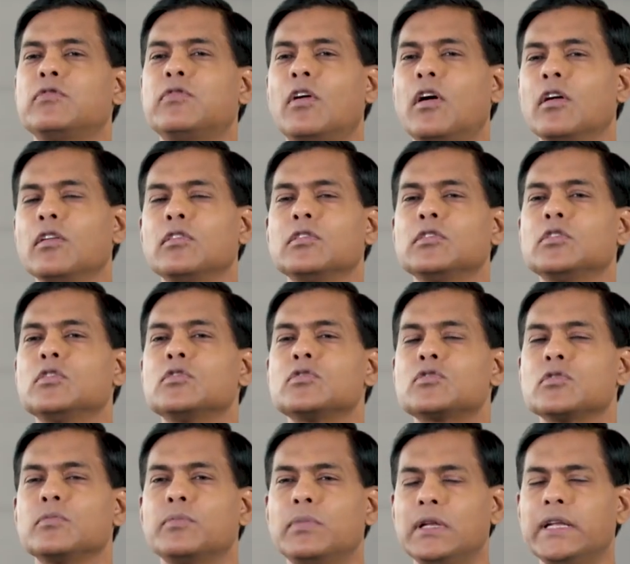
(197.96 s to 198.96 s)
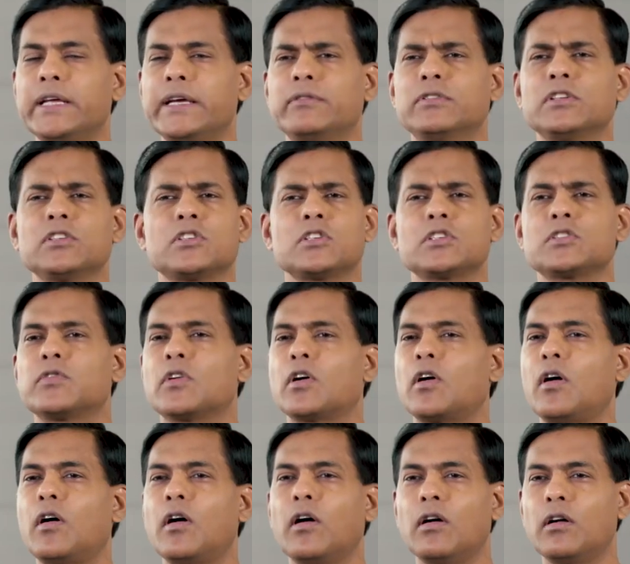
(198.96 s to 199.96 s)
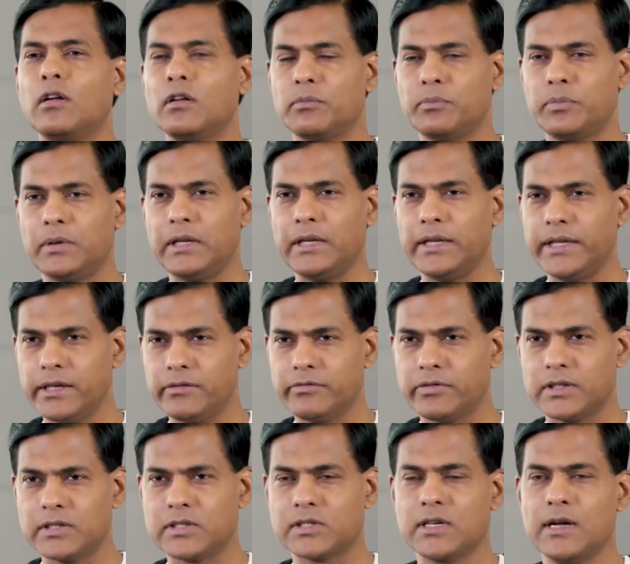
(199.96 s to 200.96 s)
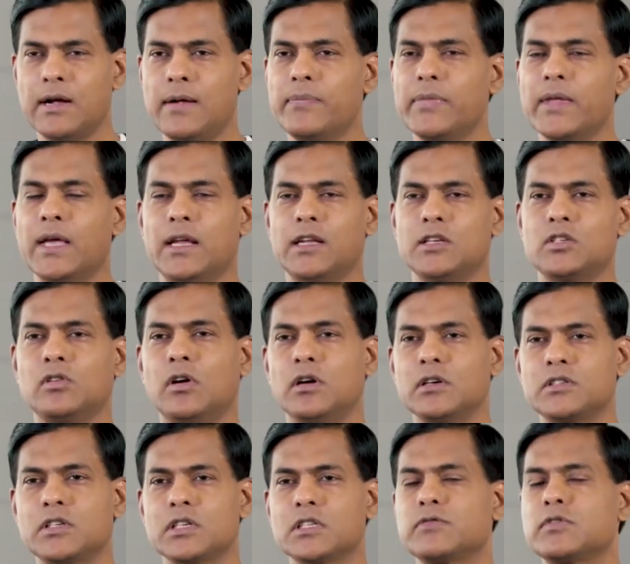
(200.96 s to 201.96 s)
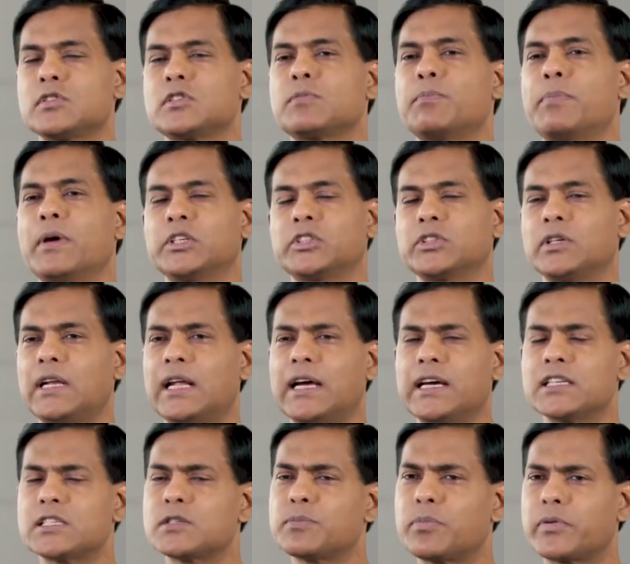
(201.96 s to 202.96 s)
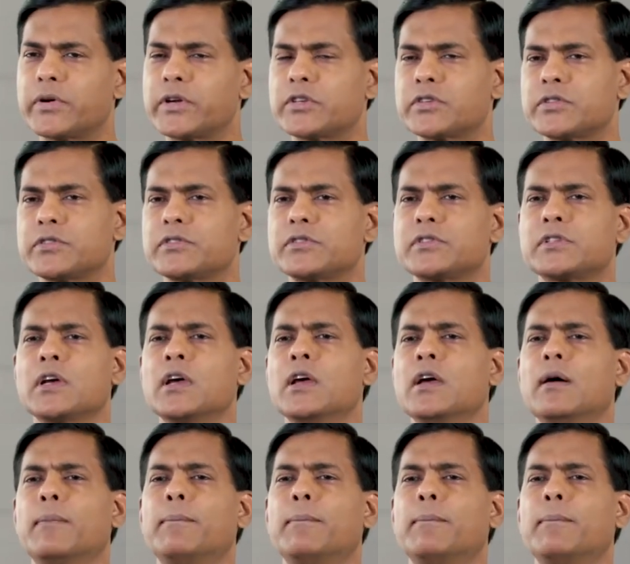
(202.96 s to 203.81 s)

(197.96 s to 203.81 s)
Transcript: will follow those who believe. This is for all believers, it's not just for specialized preachers.